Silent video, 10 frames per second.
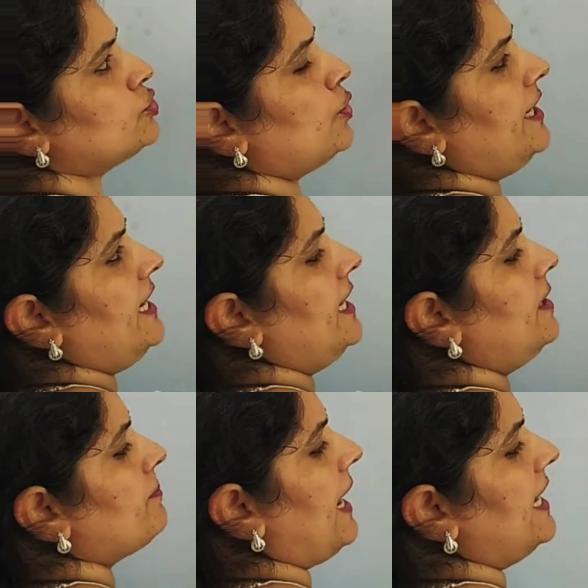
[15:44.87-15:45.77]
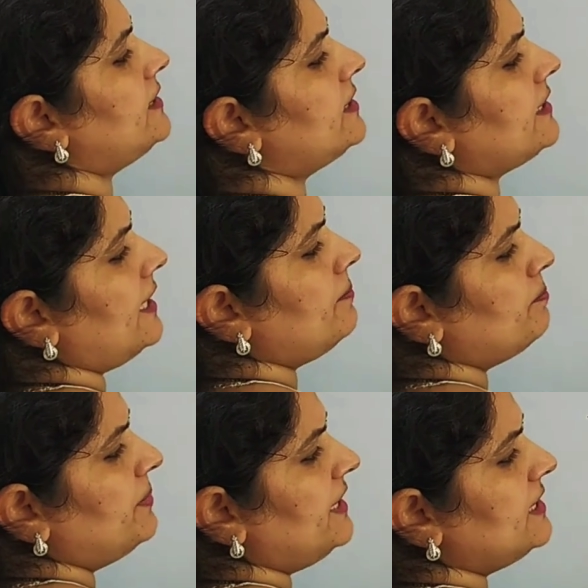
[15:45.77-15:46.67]
So A, by the
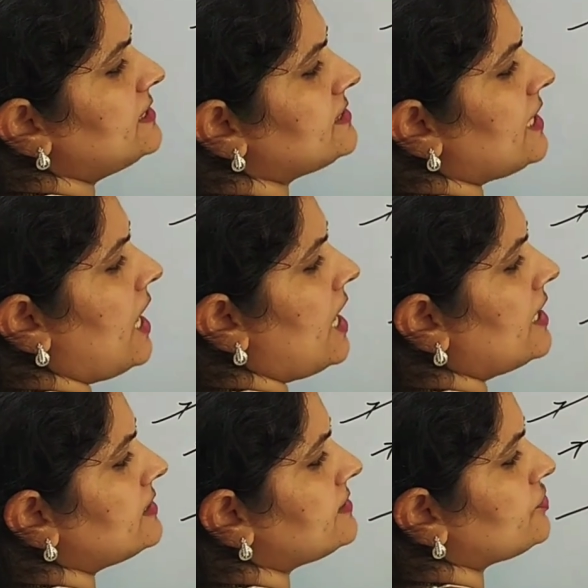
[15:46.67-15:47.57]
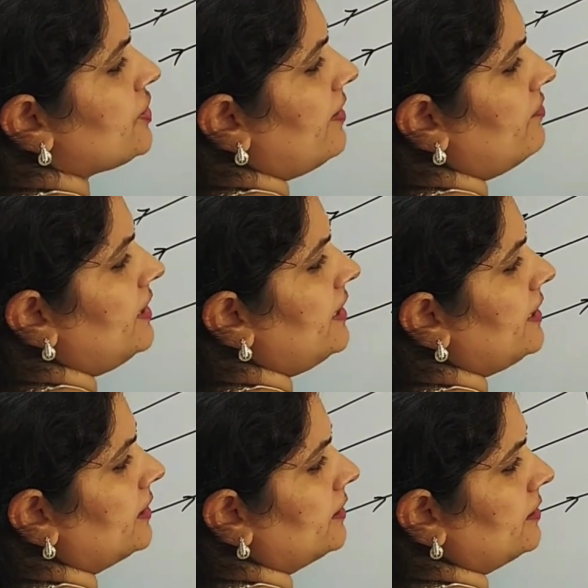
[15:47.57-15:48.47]
time B starts
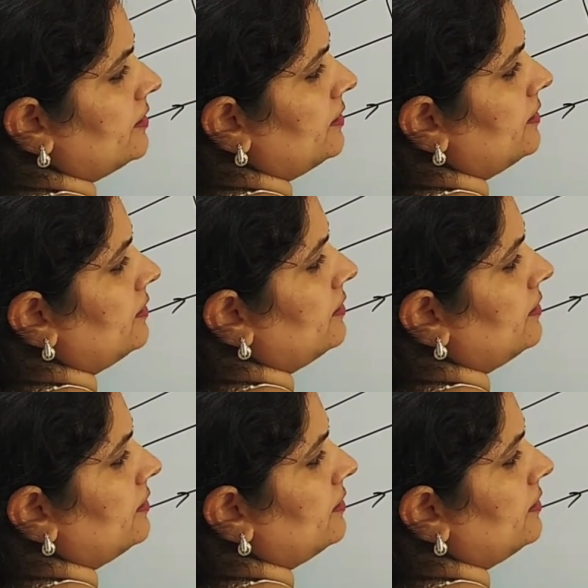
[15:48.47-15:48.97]
traveling here,